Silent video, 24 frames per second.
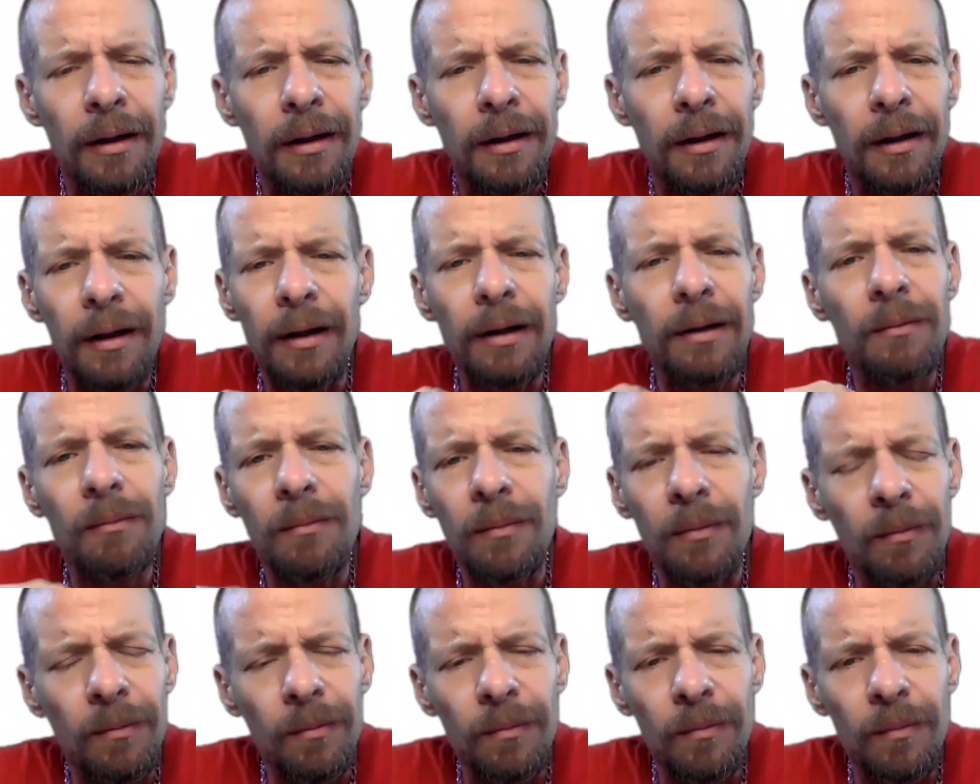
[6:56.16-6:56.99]
He
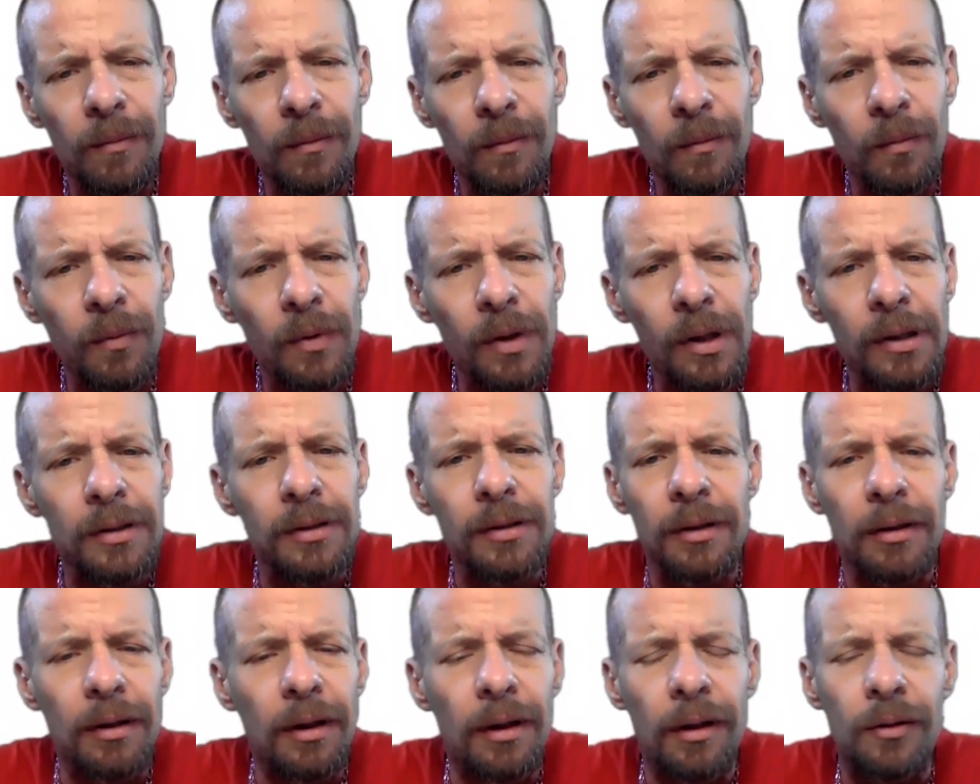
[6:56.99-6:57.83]

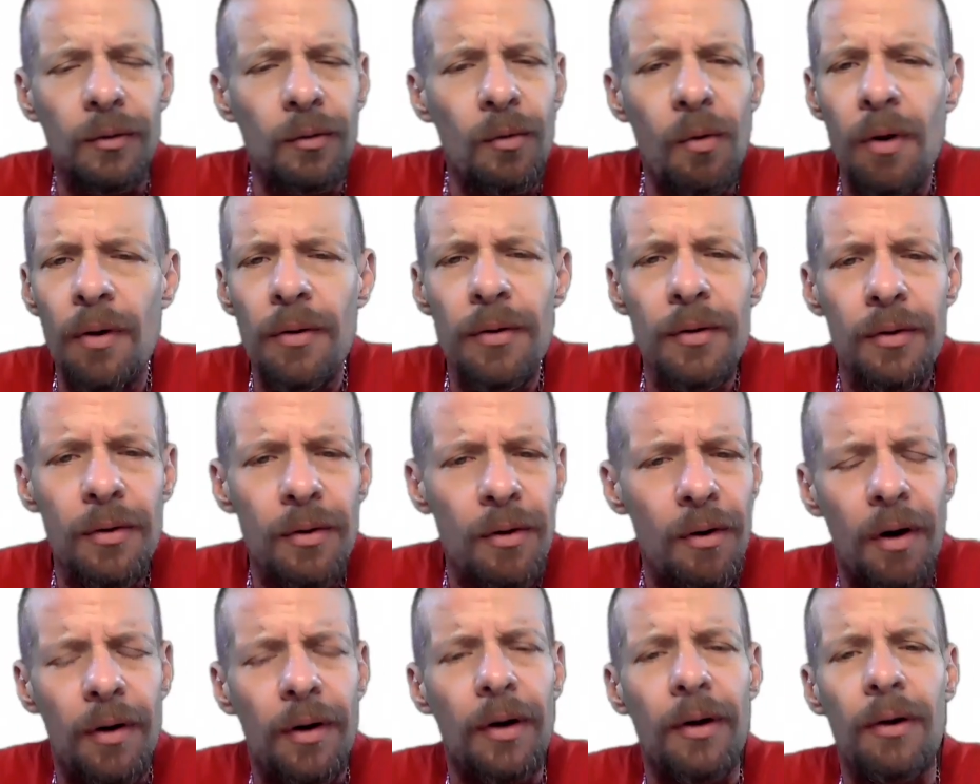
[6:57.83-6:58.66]
was a
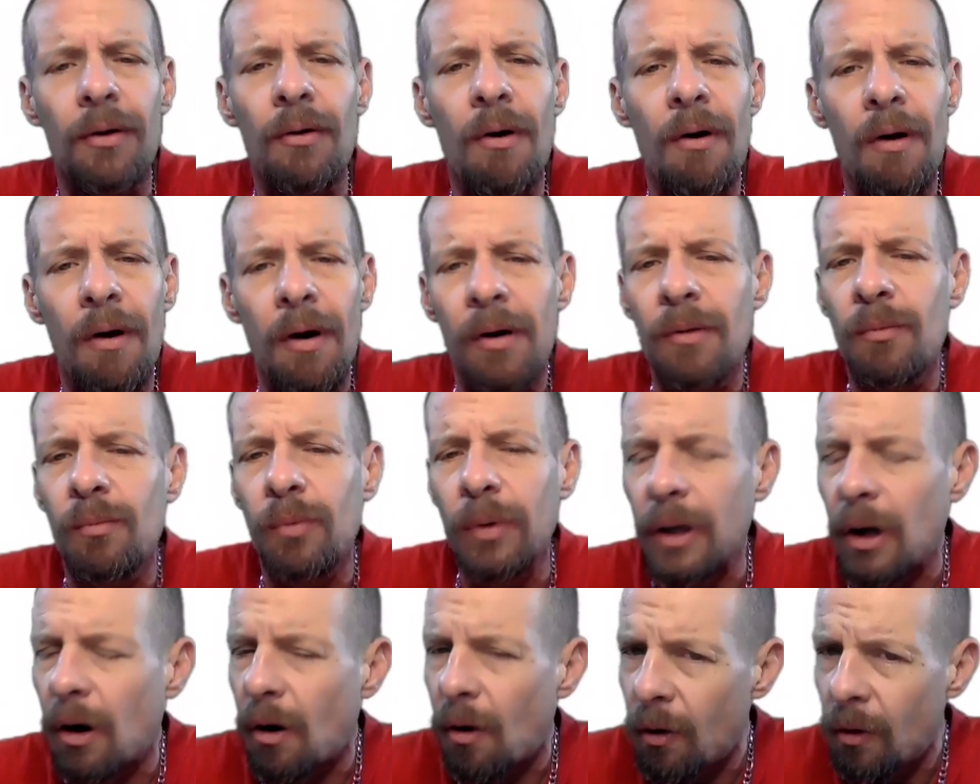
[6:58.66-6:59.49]
Northerner on a yard
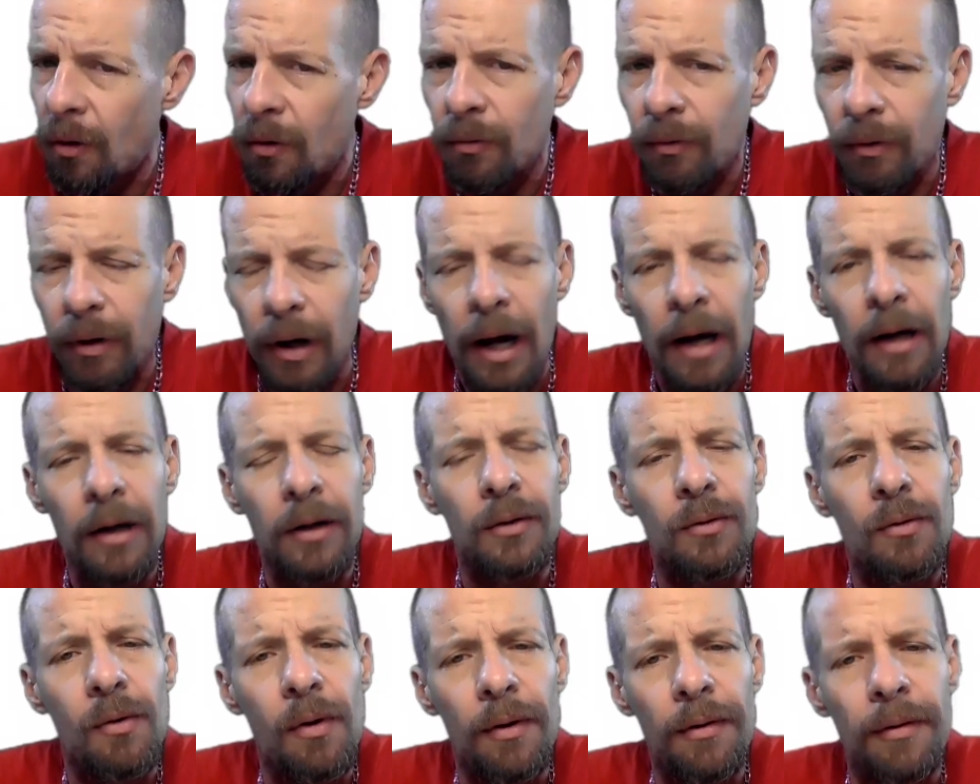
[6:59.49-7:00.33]
with a whole gang of
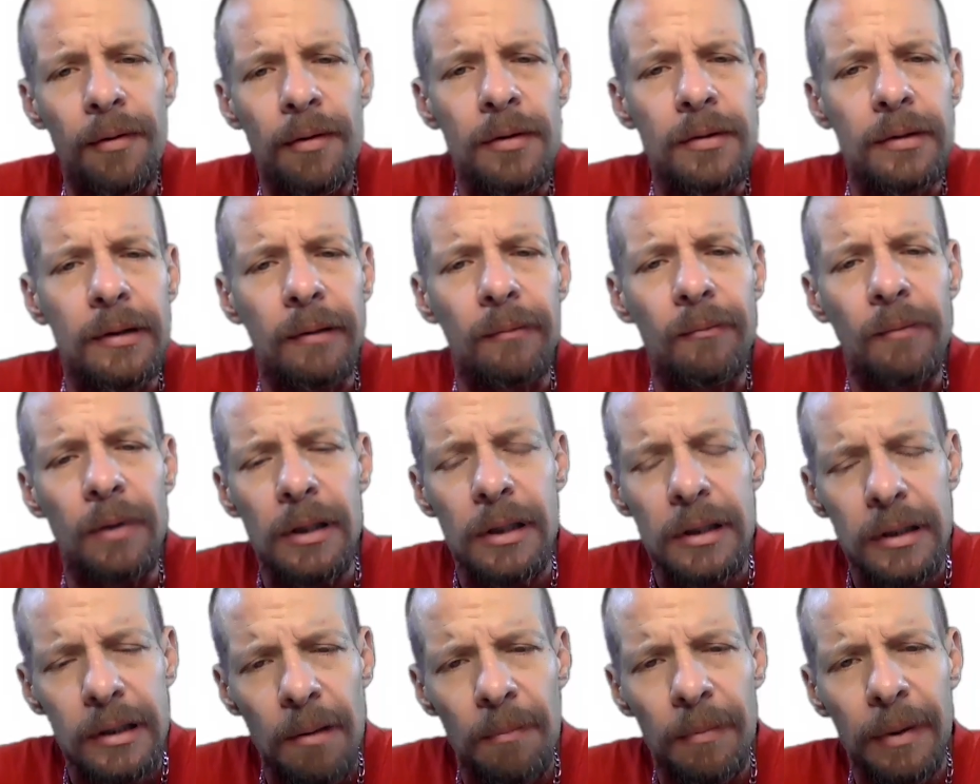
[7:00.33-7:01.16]
Northerners in
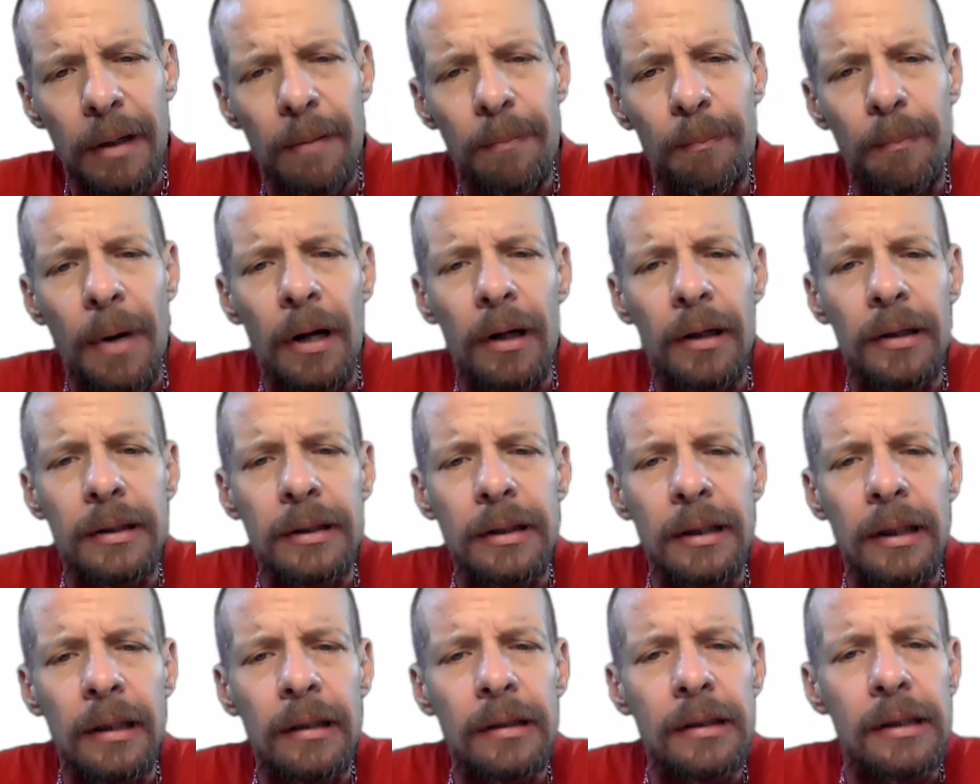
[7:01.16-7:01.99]
which some of them
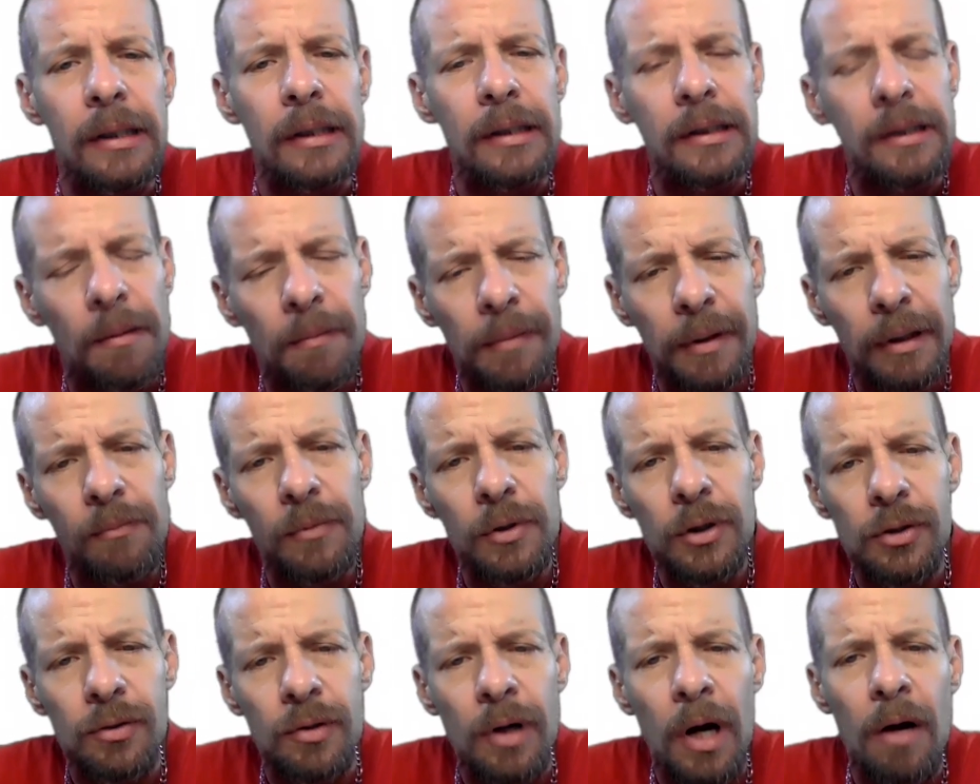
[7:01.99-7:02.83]
politicked and some of them
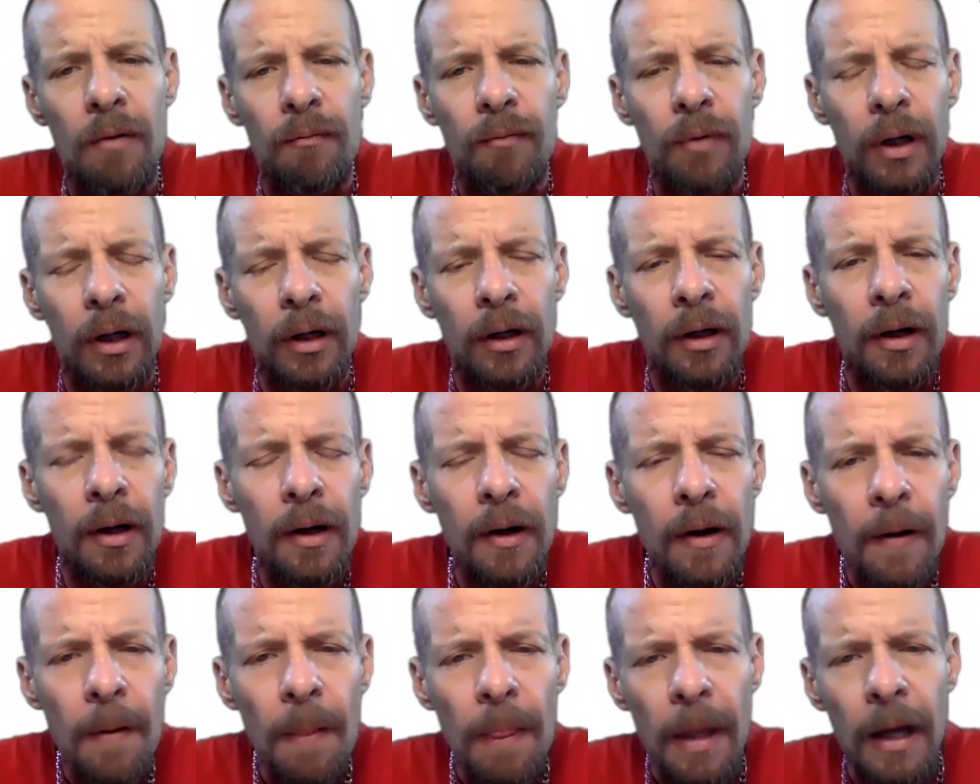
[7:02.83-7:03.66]
were striving
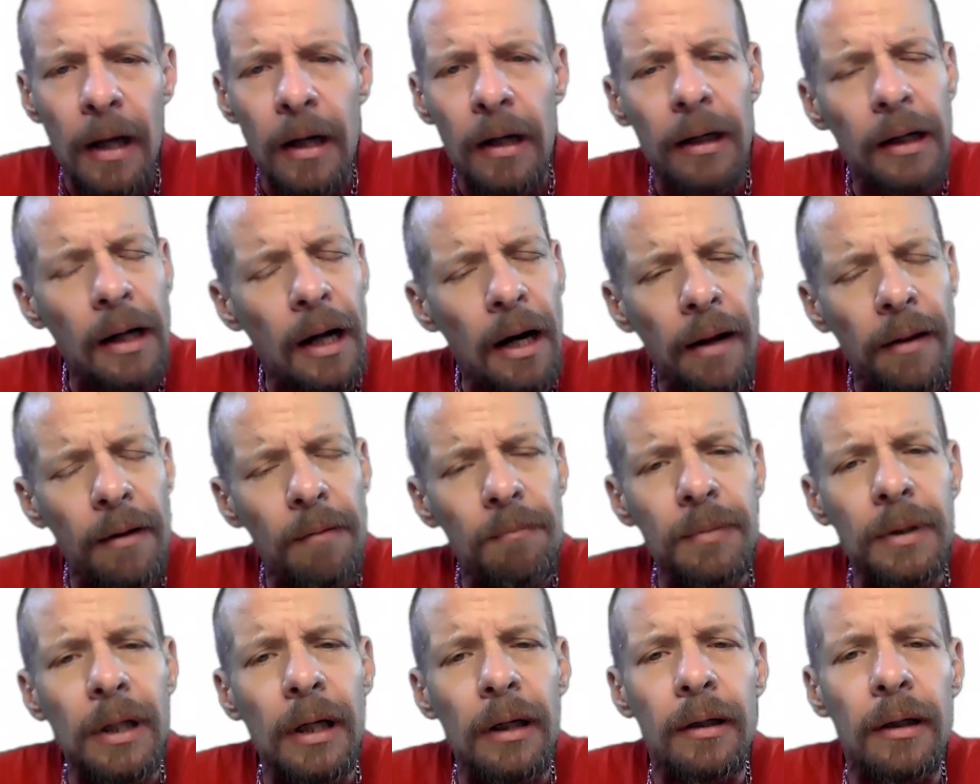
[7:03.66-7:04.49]
and a lot of
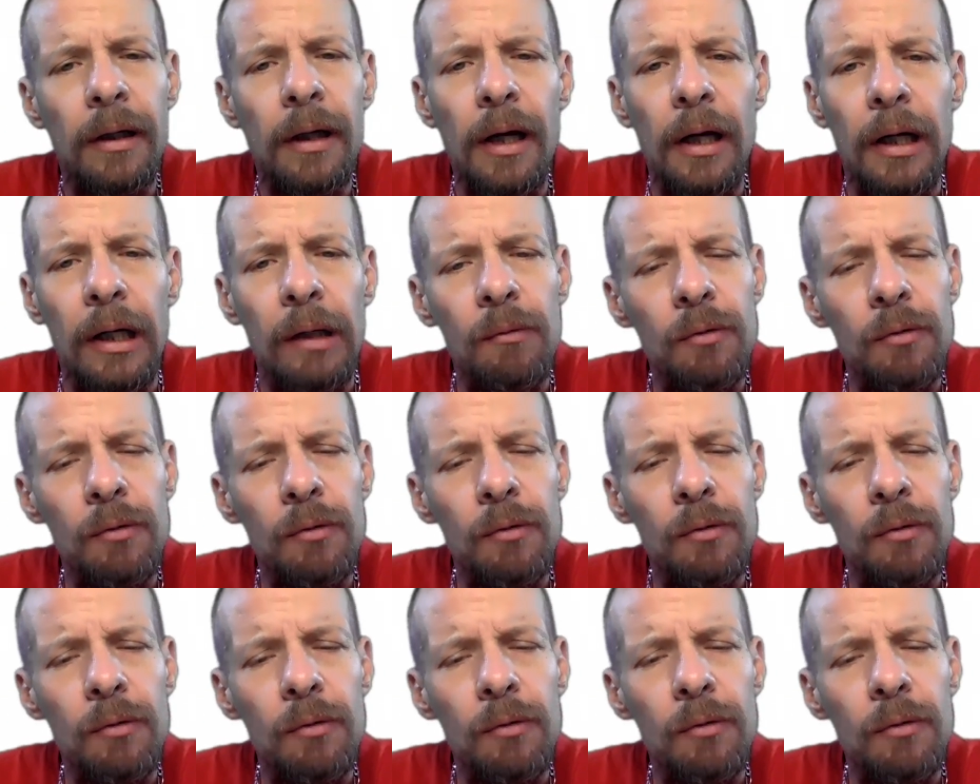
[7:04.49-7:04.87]
them didn't. And he